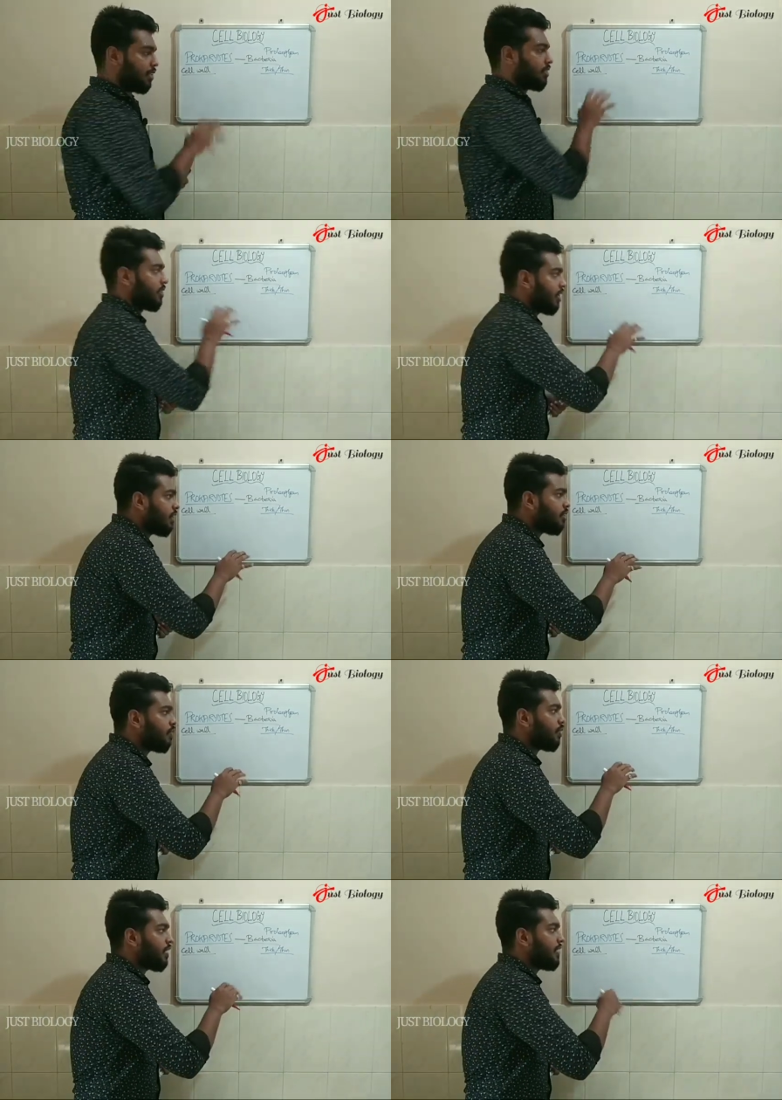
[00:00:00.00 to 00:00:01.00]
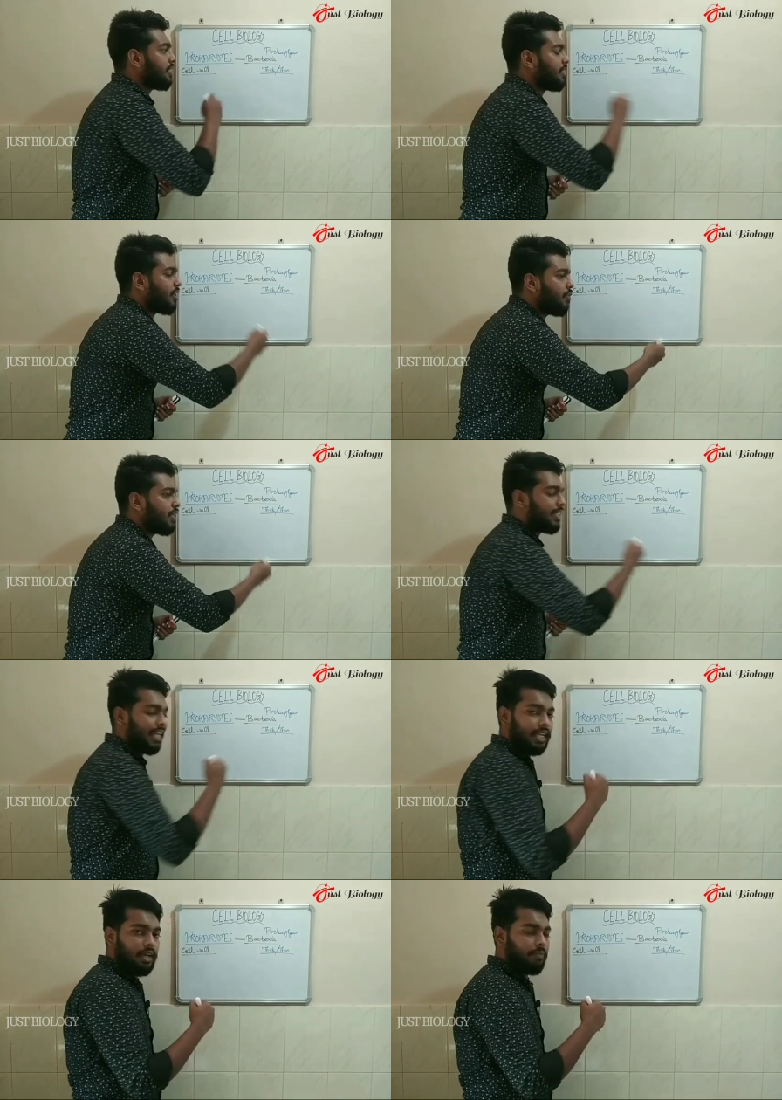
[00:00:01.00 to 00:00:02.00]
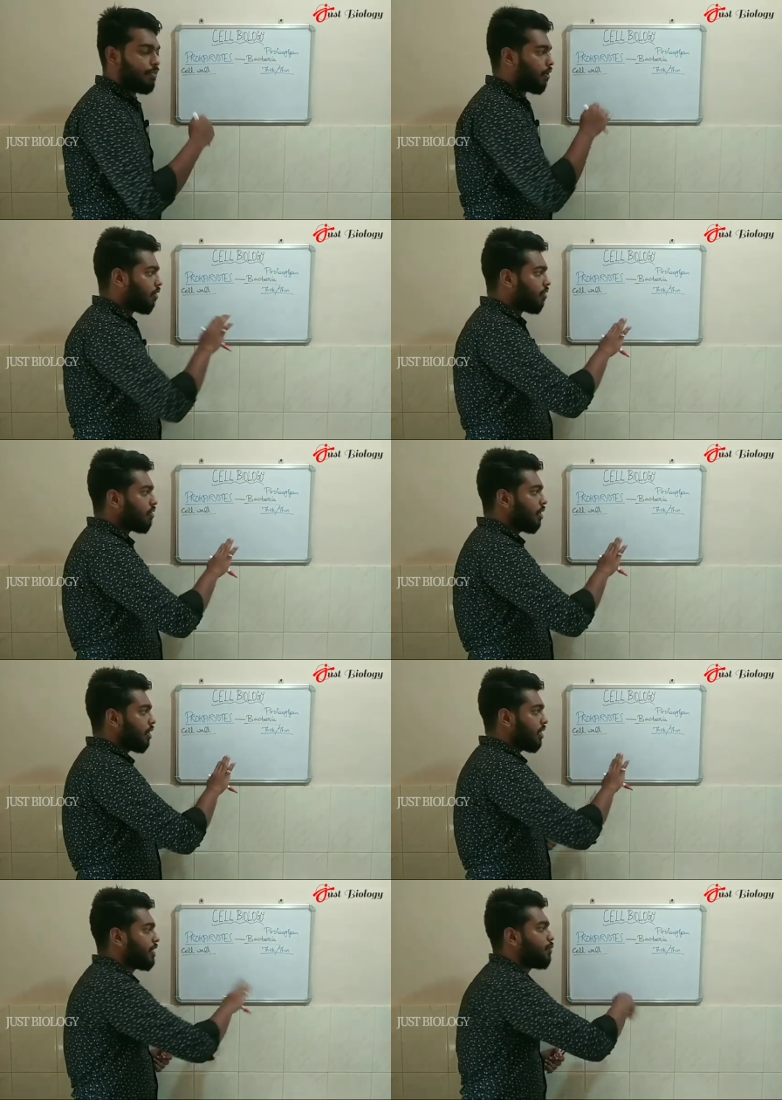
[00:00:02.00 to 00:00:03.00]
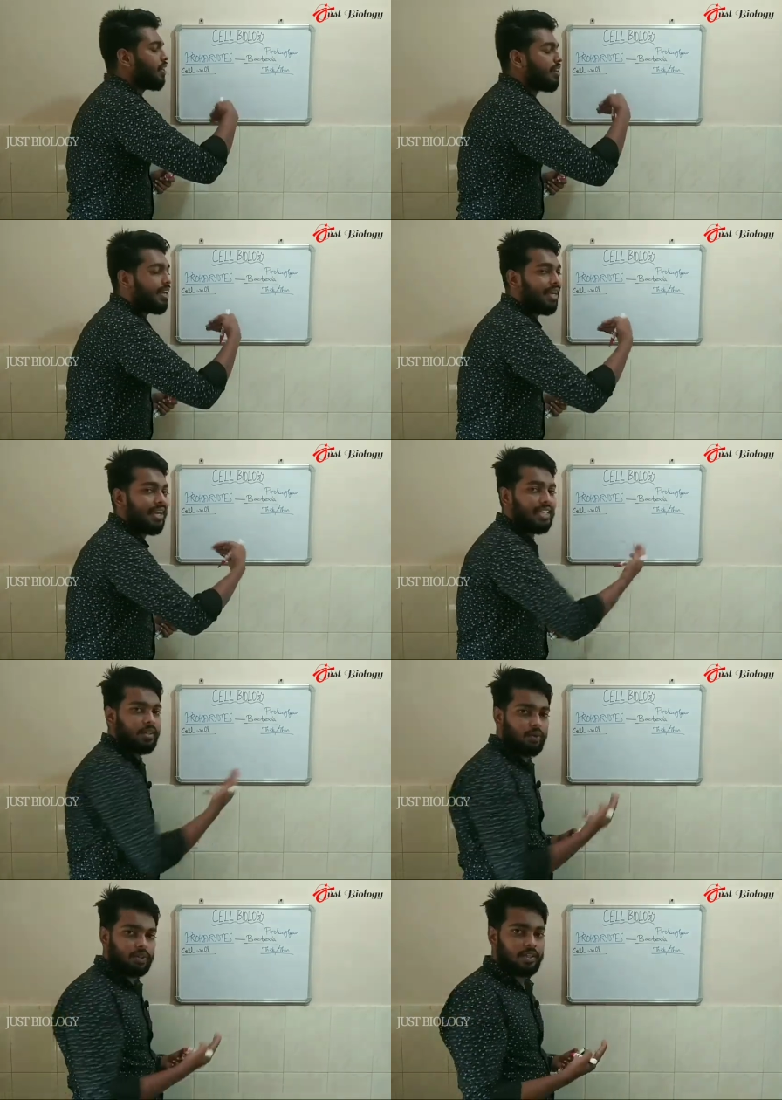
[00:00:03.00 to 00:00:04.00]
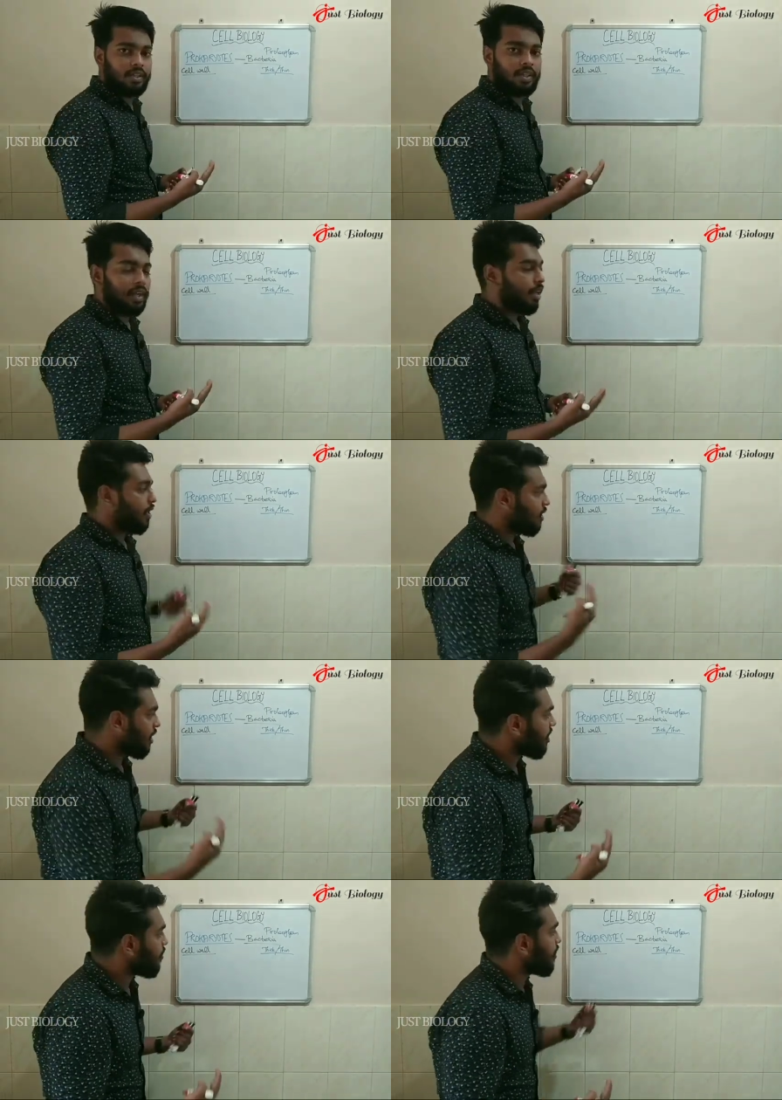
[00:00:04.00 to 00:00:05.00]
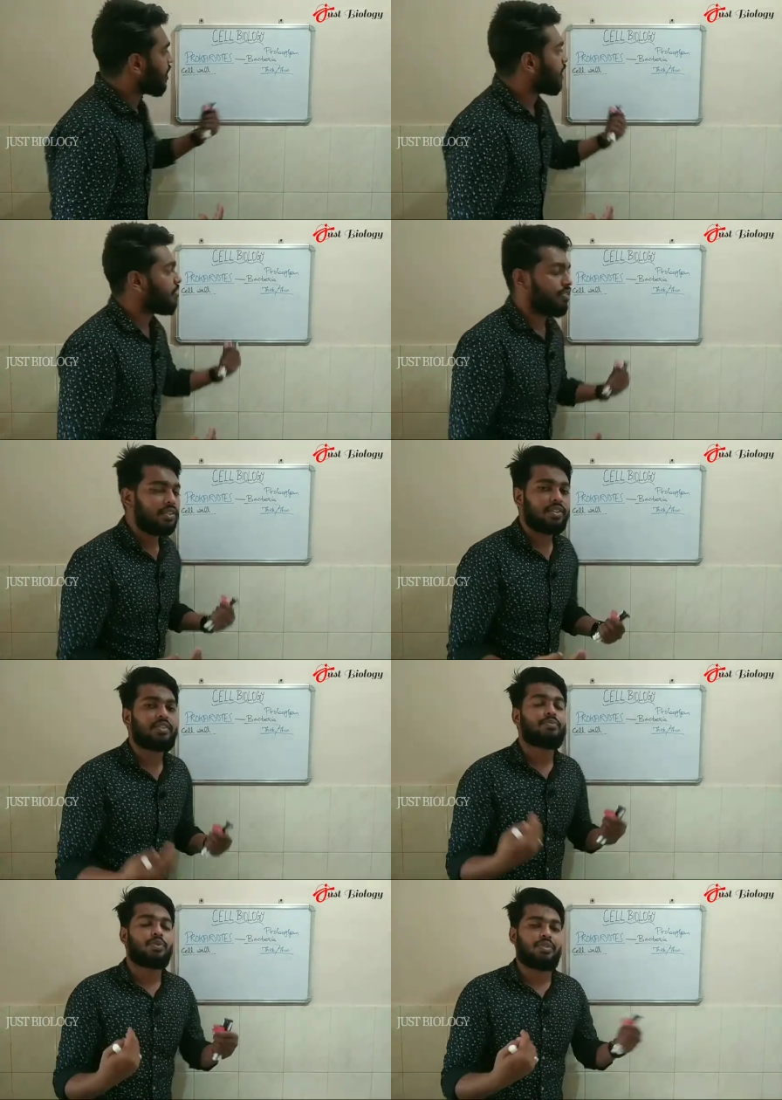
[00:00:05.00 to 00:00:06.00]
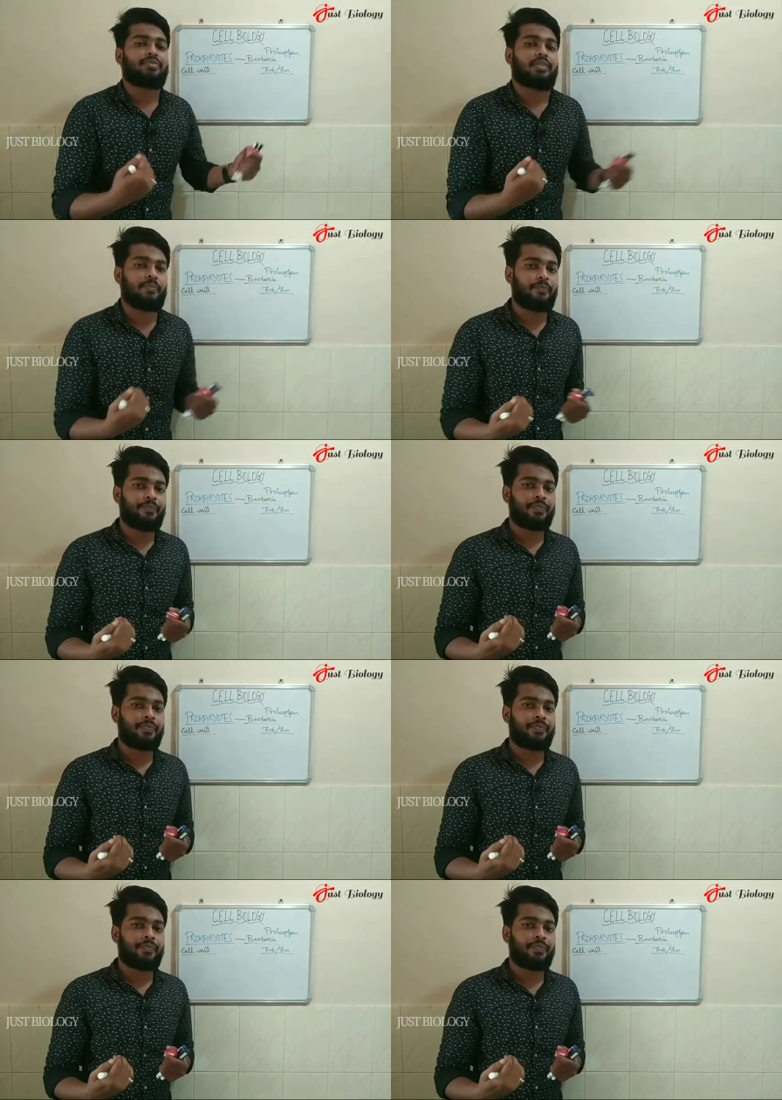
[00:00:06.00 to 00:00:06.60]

The cell either will take up or it will leach out. Then we can differentiate both of them.